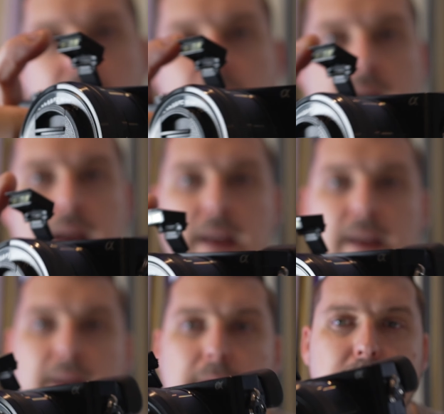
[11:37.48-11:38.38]

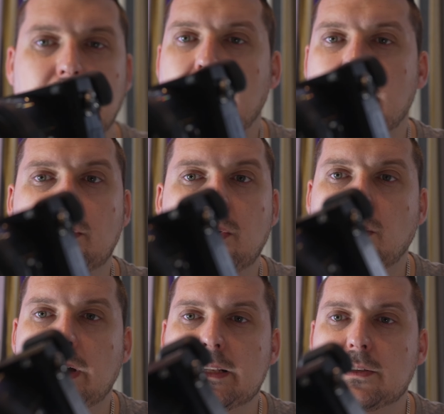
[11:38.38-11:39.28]
I don't know
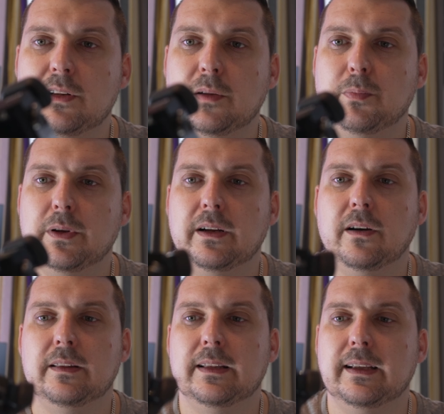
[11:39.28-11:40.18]
why Sony put it
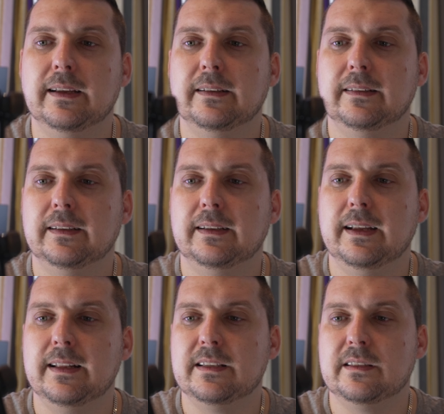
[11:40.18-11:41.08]
on there.
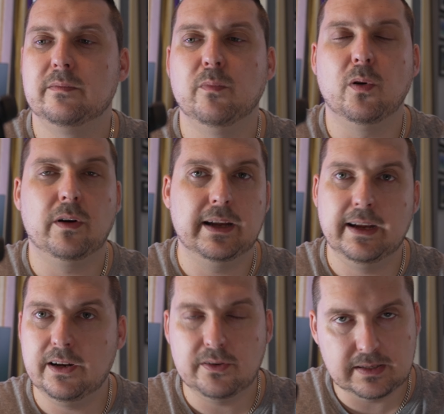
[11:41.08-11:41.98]
It's more a
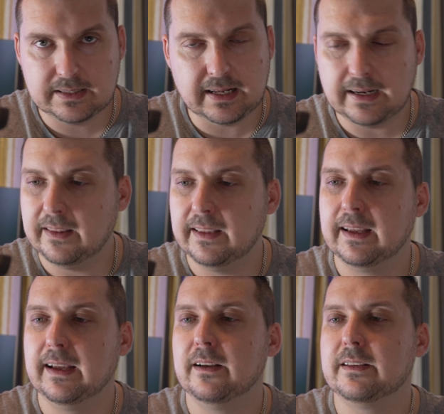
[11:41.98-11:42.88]
hindrance than anything
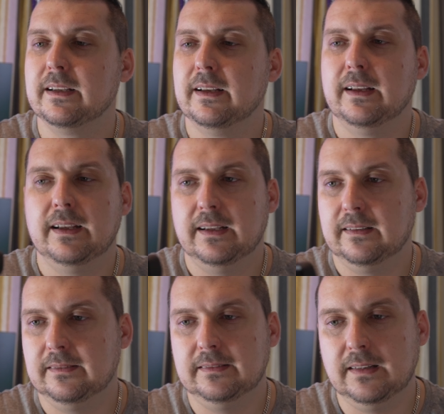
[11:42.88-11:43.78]
else.
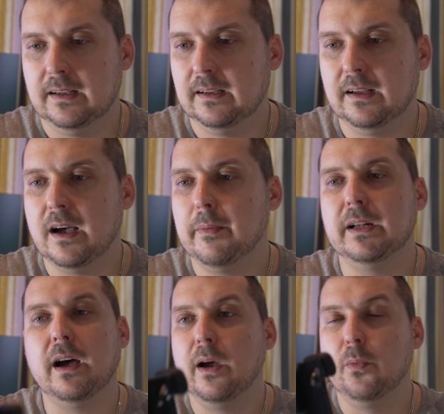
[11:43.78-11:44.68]
I mean,
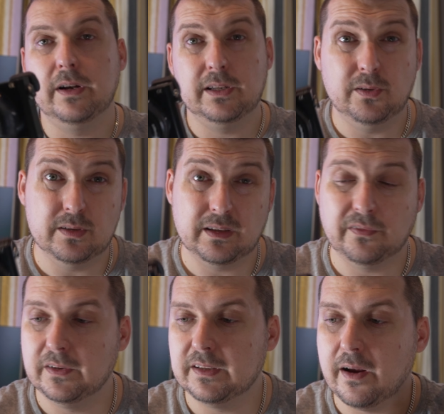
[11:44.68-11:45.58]
I wouldn't use it
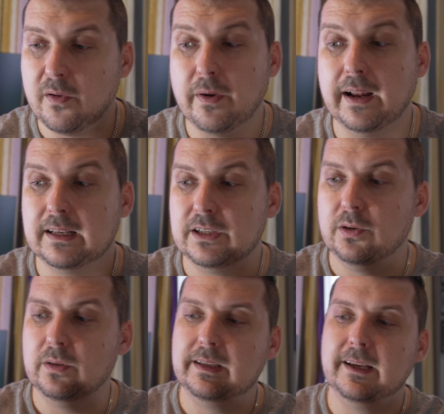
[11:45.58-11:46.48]
for direct
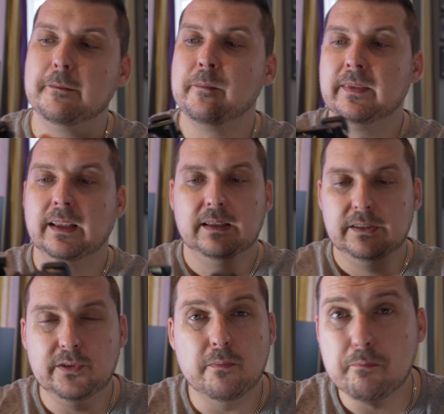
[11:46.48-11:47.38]
shooting.
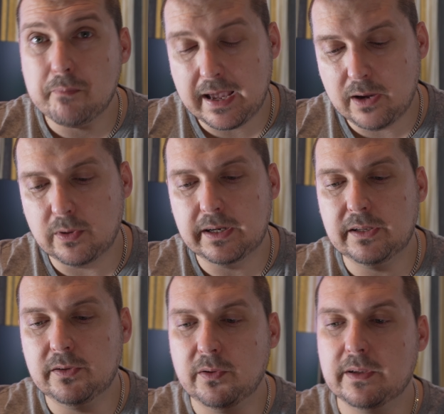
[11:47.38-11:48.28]
You may want to
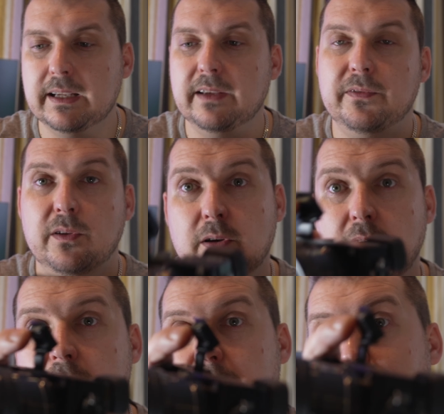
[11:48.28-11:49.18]
use it if you kind of